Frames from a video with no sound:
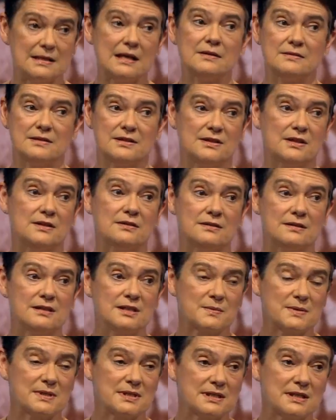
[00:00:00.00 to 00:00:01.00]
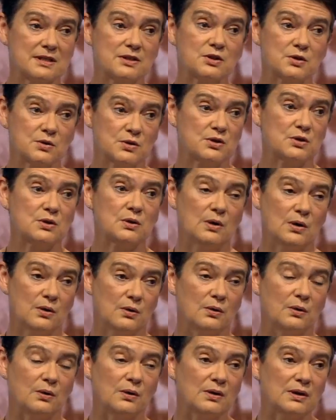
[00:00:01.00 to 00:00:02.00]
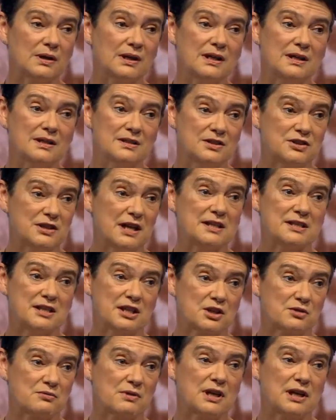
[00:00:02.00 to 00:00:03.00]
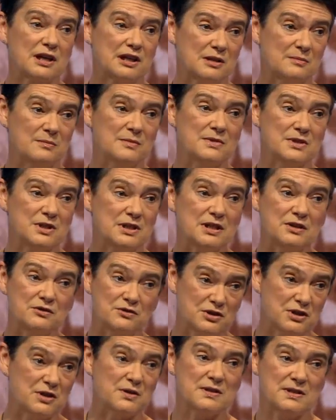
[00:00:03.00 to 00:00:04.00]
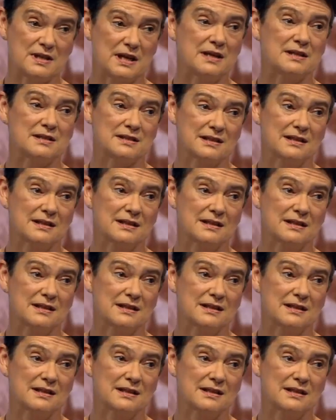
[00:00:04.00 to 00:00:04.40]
down students, was that it took too long to change the curriculum, to introduce that.